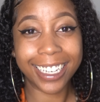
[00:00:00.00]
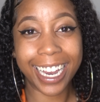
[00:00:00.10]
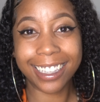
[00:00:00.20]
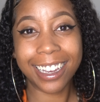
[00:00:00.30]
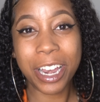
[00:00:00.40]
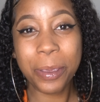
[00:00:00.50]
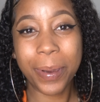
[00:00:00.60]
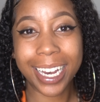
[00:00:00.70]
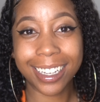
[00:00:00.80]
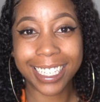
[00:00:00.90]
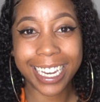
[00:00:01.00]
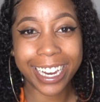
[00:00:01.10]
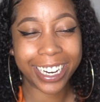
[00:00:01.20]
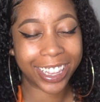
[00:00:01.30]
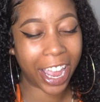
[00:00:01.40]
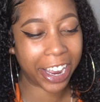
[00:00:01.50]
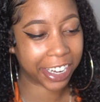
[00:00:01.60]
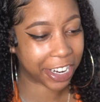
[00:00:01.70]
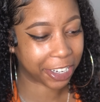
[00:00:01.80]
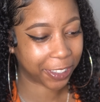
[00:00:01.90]
Did anybody else hear, like,
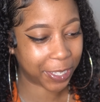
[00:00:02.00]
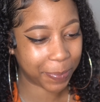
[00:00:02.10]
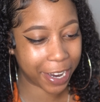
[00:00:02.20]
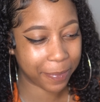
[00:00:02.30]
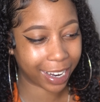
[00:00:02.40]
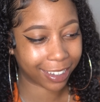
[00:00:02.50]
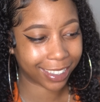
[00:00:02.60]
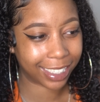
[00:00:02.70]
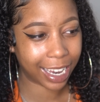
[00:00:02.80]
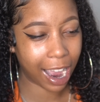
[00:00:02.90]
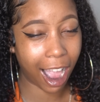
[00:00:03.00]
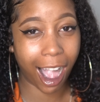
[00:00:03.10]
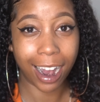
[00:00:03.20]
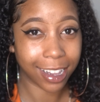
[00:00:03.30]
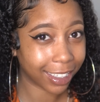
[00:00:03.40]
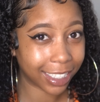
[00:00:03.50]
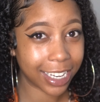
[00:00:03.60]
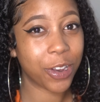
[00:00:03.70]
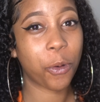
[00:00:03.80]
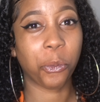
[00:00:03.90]
somebody in the background say,
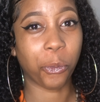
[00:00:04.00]
honestly,